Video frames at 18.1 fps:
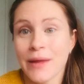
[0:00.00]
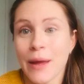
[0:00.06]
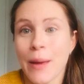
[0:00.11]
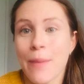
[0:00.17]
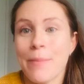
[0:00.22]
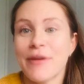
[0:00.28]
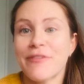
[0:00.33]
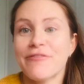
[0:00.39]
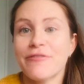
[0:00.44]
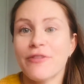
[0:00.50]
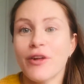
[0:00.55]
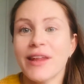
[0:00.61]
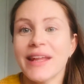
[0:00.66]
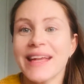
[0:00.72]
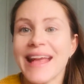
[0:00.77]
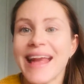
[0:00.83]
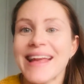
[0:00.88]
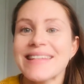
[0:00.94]
But
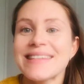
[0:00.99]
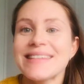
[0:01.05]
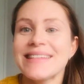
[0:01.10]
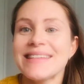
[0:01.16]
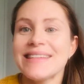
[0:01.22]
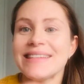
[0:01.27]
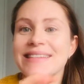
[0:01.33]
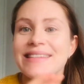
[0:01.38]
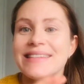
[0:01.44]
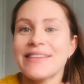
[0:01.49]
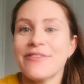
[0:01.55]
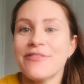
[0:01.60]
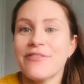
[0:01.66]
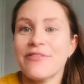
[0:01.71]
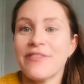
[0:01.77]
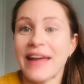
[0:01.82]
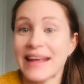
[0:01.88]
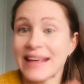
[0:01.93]
folic acid is the
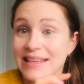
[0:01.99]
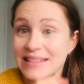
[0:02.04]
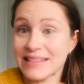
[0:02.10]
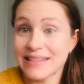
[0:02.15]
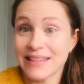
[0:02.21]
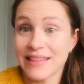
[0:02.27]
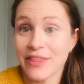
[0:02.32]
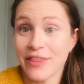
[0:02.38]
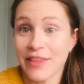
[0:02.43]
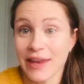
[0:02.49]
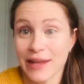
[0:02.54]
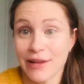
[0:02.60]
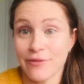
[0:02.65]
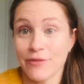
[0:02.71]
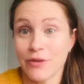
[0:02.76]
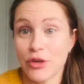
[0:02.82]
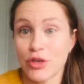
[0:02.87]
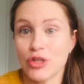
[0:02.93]
fake
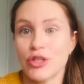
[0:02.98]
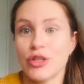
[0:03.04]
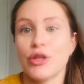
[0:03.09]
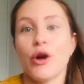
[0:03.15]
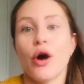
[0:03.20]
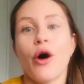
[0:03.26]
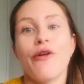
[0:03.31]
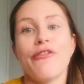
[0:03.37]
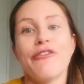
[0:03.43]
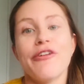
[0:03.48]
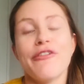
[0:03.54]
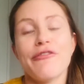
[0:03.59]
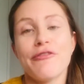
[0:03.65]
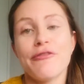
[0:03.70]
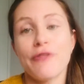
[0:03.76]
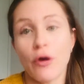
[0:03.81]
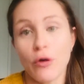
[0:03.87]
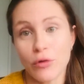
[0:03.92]
synthetic version of
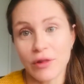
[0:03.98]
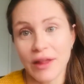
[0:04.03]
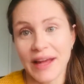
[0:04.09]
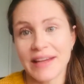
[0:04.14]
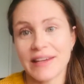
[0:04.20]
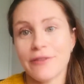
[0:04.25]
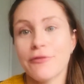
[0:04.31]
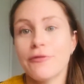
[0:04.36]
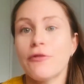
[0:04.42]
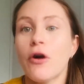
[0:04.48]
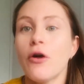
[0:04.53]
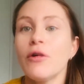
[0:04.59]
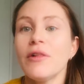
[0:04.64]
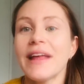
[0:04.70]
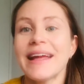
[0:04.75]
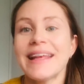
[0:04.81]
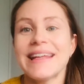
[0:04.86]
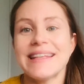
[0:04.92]
folate.
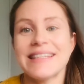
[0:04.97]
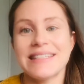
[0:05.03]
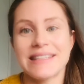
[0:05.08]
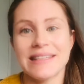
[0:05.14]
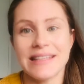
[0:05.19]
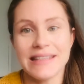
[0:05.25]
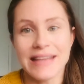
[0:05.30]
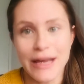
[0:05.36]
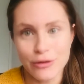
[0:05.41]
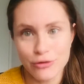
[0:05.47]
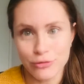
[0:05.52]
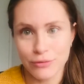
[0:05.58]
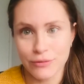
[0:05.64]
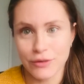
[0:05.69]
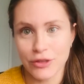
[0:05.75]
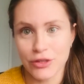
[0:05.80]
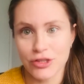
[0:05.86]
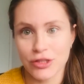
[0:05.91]
Folate is the natural
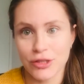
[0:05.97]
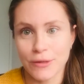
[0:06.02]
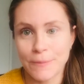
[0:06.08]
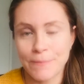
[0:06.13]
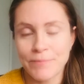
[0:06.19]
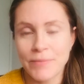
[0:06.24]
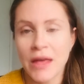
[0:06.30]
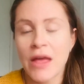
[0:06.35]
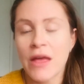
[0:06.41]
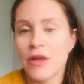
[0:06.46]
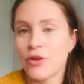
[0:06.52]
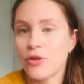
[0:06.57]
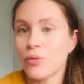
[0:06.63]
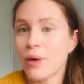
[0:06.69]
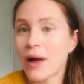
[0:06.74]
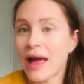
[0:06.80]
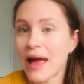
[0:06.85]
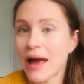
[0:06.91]
version.
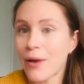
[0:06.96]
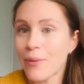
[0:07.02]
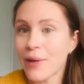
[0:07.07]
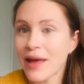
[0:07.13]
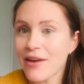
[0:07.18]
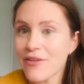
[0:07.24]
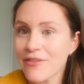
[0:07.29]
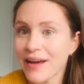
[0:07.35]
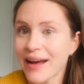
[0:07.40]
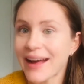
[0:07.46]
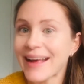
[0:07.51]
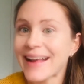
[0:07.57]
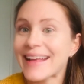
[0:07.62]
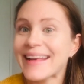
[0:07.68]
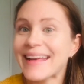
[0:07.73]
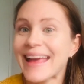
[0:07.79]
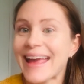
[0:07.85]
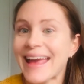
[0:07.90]
You, however,
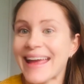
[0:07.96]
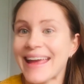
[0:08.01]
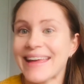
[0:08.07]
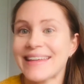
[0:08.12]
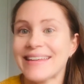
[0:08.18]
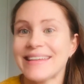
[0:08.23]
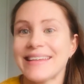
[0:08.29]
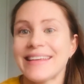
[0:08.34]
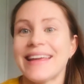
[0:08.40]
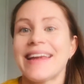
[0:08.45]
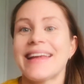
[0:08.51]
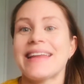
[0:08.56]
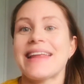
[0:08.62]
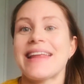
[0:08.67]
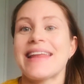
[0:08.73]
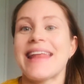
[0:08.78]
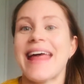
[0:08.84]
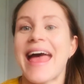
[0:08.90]
can
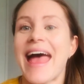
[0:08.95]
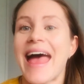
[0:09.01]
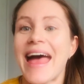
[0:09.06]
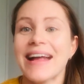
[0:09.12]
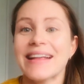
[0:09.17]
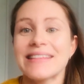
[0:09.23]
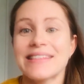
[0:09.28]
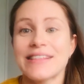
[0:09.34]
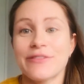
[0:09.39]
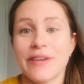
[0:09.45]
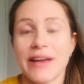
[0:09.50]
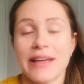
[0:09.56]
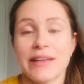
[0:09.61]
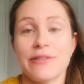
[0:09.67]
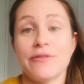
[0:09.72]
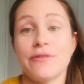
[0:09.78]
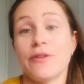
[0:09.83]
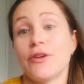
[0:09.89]
get an
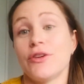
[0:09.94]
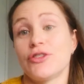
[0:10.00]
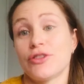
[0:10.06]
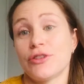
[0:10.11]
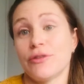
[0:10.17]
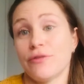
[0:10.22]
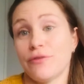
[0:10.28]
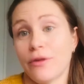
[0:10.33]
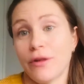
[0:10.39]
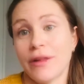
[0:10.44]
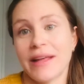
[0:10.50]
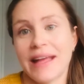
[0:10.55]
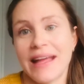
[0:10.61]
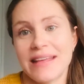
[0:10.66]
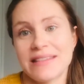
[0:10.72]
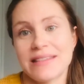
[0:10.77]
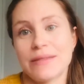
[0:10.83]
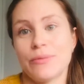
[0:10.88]
activated version of folic
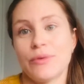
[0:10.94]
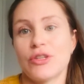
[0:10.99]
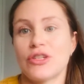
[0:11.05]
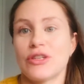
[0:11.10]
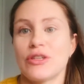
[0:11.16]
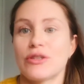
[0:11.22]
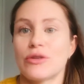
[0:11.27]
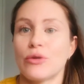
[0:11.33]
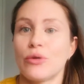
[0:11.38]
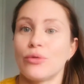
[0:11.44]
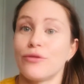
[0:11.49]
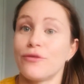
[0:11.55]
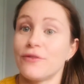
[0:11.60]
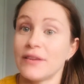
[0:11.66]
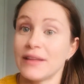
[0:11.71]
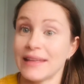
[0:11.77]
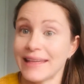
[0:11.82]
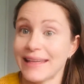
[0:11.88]
acid, which is called
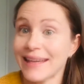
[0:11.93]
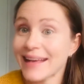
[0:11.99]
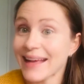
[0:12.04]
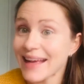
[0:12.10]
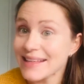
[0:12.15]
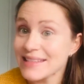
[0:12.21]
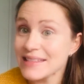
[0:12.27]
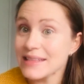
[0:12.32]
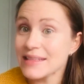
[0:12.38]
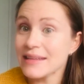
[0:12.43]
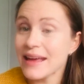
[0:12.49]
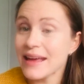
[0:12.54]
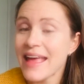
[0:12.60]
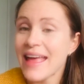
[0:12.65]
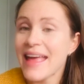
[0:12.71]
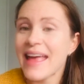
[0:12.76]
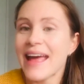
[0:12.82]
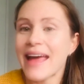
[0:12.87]
folinic acid,
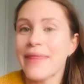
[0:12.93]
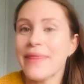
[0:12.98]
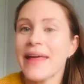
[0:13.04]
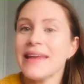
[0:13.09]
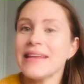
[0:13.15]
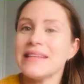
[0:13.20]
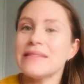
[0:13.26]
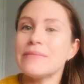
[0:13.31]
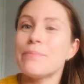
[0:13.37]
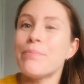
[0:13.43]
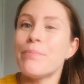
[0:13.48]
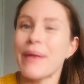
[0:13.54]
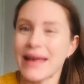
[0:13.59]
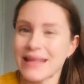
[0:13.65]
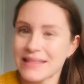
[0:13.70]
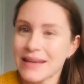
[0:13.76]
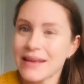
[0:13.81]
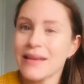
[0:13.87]
and that is
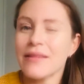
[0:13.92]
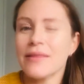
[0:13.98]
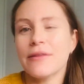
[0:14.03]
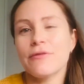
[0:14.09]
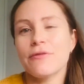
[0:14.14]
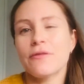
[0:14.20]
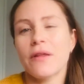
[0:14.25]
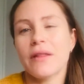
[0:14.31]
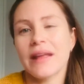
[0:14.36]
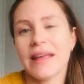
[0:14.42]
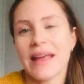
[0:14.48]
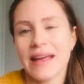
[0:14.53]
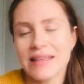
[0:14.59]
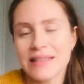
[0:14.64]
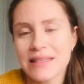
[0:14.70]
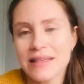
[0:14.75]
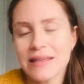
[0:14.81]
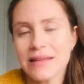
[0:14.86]
better than folic
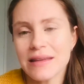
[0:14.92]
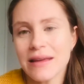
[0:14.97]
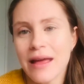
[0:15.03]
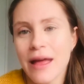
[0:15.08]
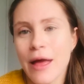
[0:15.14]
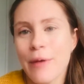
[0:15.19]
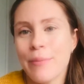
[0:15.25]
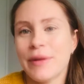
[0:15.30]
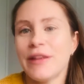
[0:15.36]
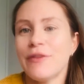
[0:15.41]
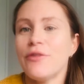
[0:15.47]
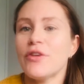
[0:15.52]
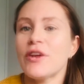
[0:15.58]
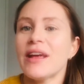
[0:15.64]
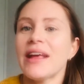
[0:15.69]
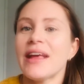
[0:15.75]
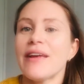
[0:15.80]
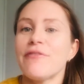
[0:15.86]
acid. But if you
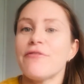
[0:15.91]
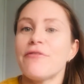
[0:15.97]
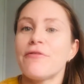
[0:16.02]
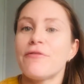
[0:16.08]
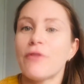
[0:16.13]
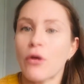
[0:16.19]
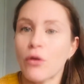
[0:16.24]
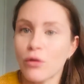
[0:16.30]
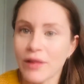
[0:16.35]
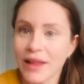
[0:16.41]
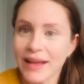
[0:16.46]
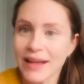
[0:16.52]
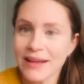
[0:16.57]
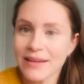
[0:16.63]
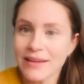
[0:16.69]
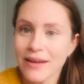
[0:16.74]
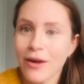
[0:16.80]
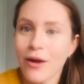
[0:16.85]
can get
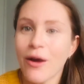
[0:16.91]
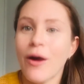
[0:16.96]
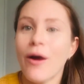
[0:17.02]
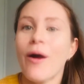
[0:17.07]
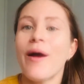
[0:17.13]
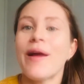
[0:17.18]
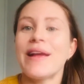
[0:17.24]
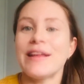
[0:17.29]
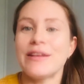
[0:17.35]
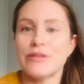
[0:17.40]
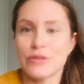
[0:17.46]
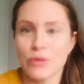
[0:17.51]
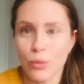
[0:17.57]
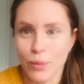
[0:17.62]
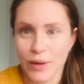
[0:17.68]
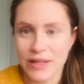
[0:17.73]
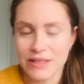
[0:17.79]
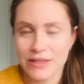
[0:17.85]
folate, it is
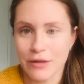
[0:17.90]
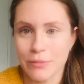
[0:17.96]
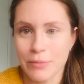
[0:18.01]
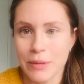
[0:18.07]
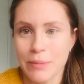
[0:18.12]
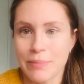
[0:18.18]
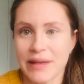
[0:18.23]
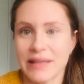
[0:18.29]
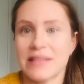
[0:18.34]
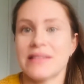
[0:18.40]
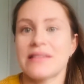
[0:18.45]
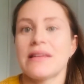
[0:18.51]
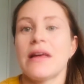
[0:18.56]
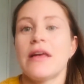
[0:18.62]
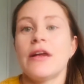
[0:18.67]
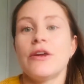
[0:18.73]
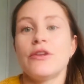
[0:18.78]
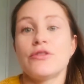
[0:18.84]
always going to be best
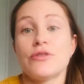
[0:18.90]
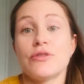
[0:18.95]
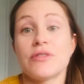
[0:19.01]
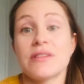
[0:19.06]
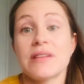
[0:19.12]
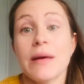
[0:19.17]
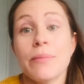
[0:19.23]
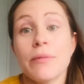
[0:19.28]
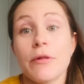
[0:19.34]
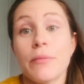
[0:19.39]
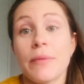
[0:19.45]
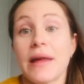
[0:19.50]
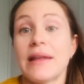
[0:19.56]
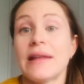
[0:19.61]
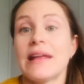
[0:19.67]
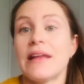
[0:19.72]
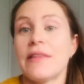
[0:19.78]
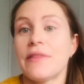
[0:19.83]
to
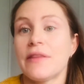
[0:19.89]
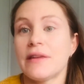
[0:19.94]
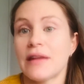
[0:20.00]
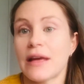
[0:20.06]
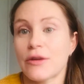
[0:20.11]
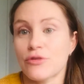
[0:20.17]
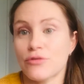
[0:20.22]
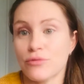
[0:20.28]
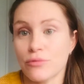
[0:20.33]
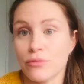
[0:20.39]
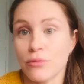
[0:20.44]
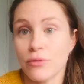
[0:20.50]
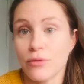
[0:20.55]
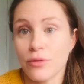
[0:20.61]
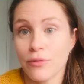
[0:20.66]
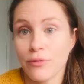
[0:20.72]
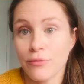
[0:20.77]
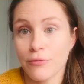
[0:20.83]
supplement in the natural
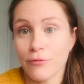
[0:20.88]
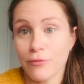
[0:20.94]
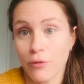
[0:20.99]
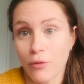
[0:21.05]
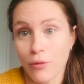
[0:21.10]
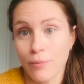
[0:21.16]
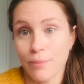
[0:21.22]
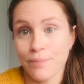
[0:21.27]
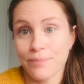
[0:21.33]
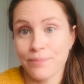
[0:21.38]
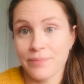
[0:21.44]
form.